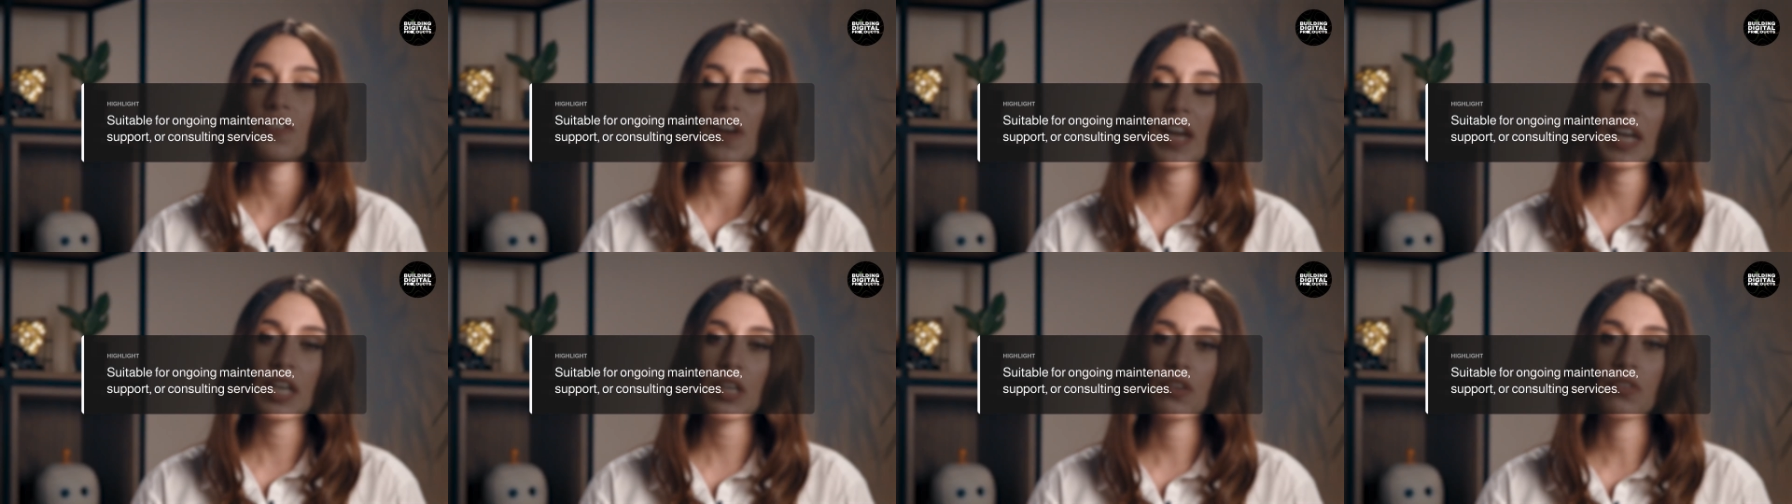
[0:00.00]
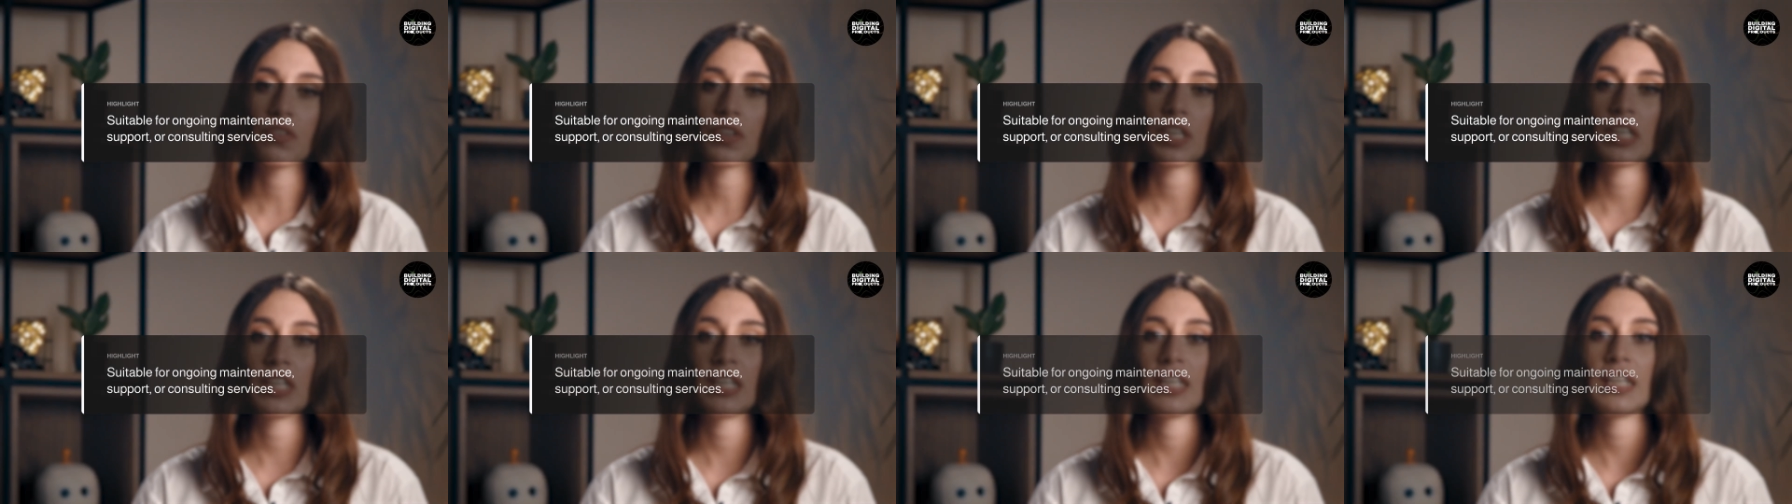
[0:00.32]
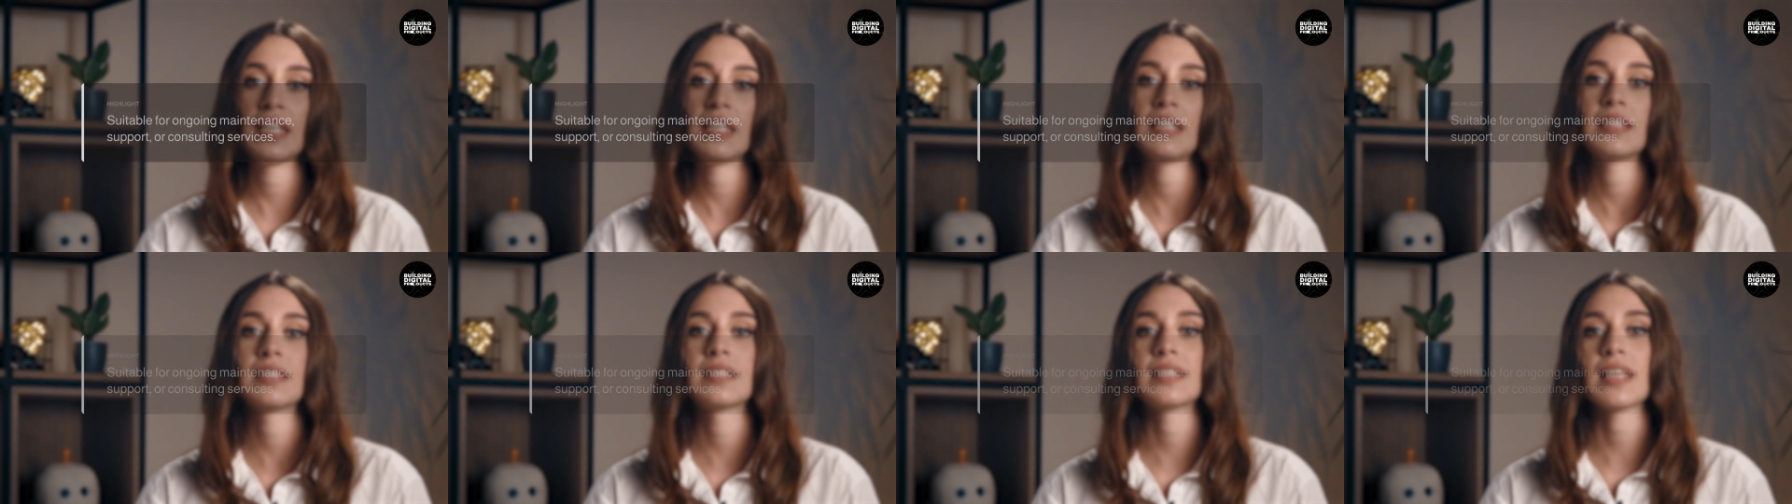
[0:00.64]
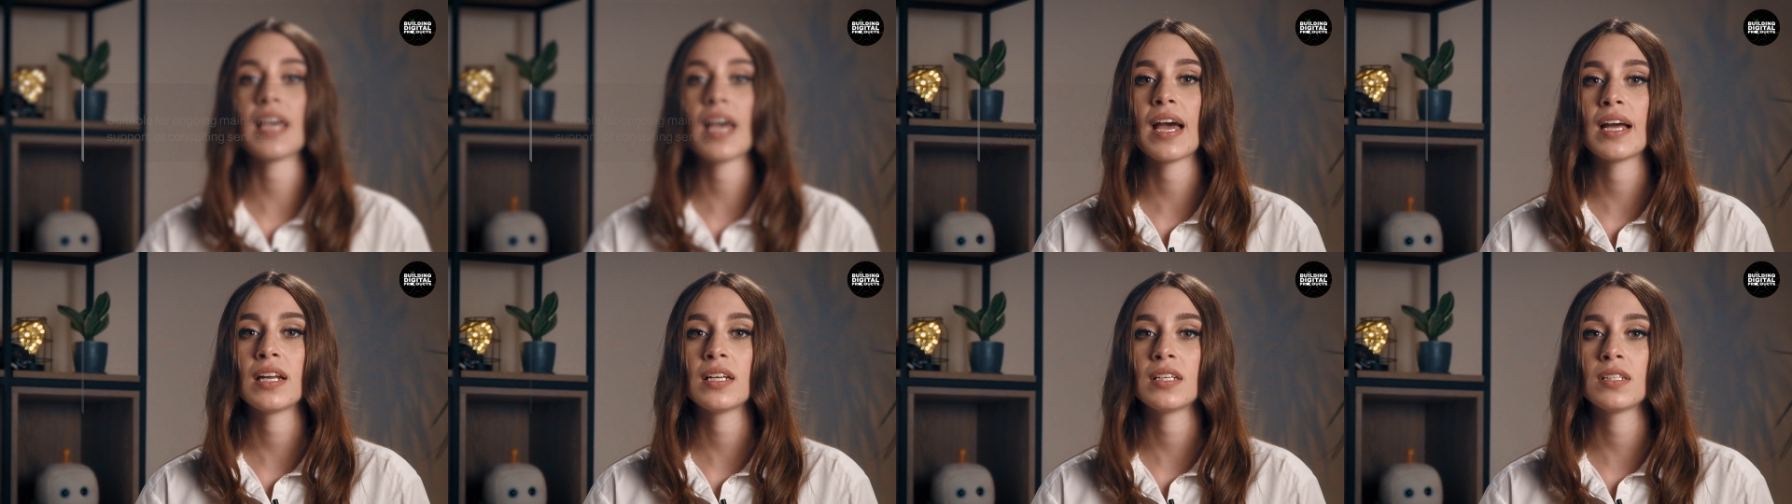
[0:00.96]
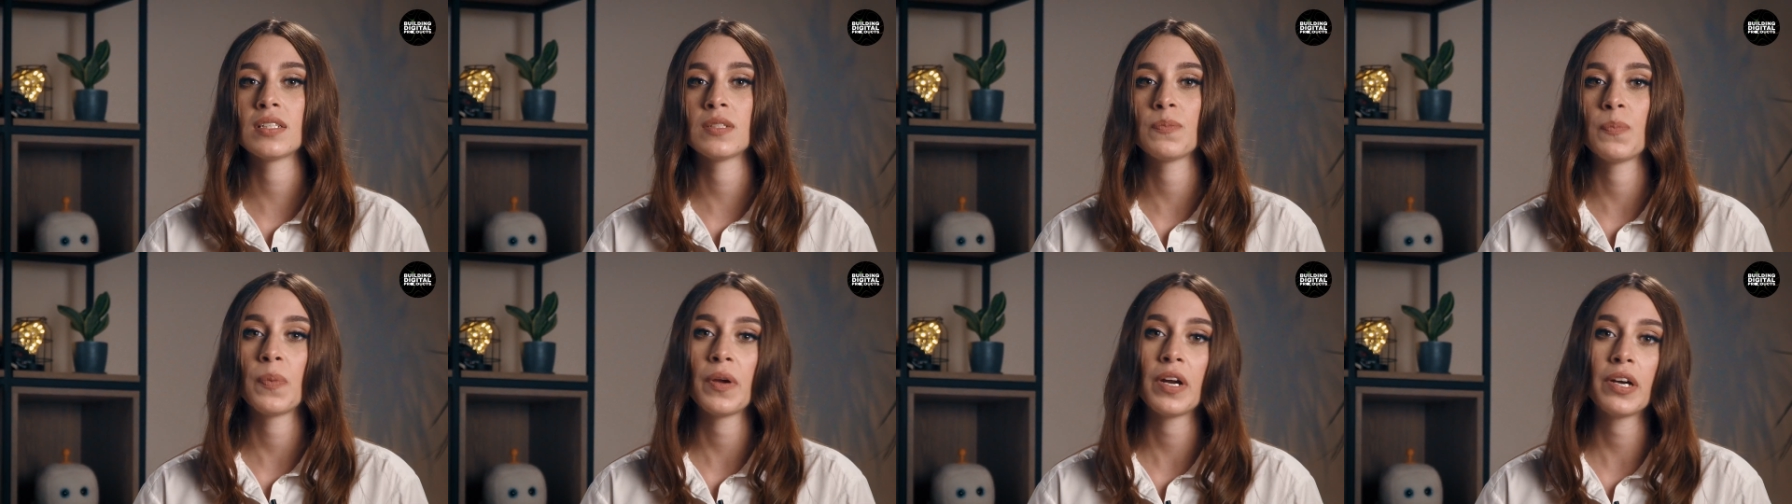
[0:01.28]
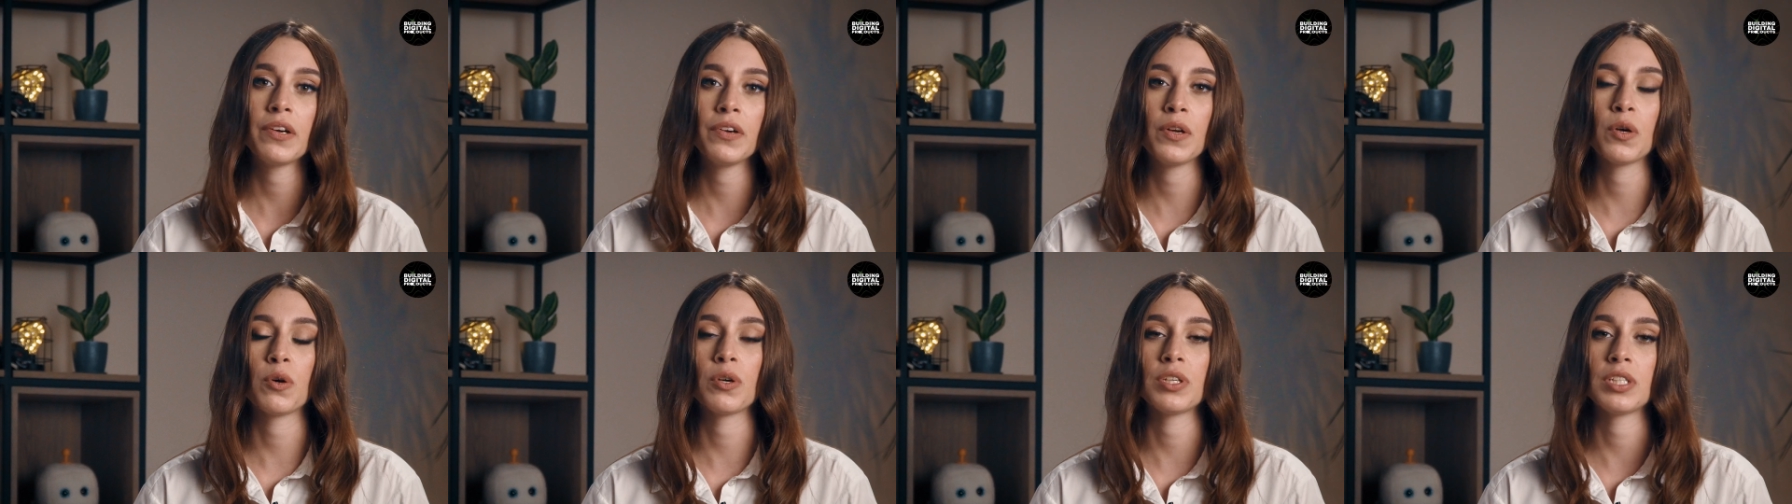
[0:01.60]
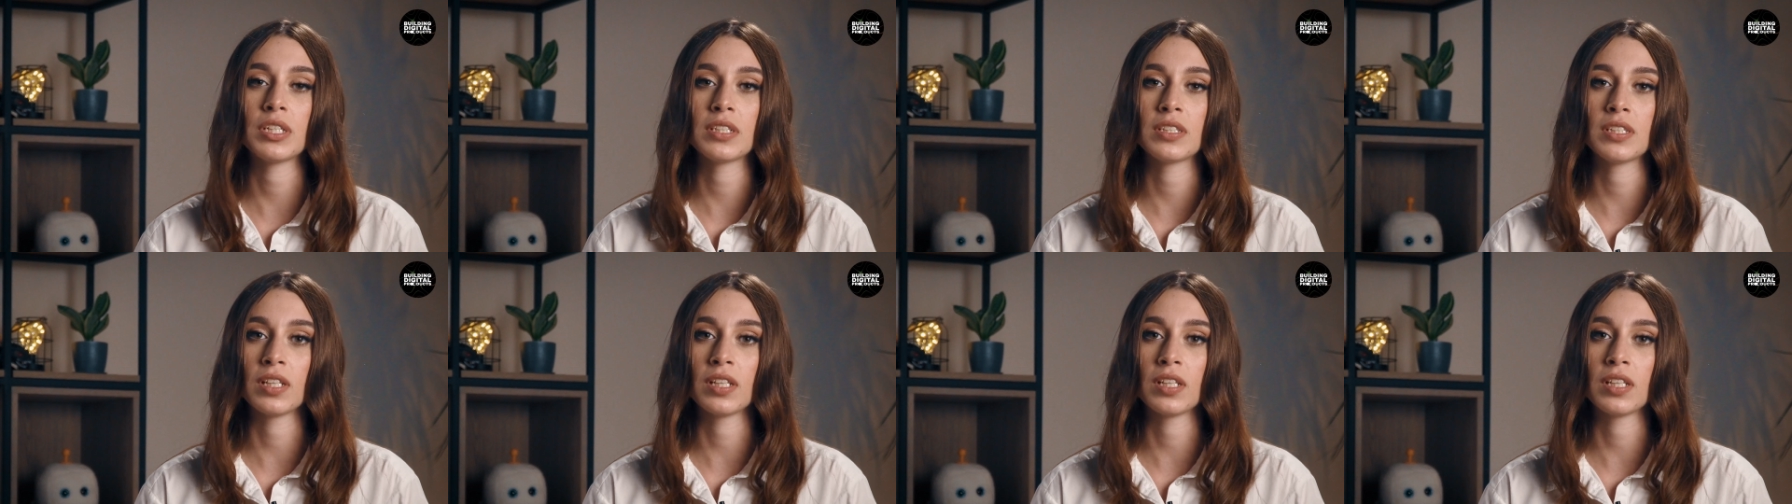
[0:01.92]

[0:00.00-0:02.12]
recurring needs and periodic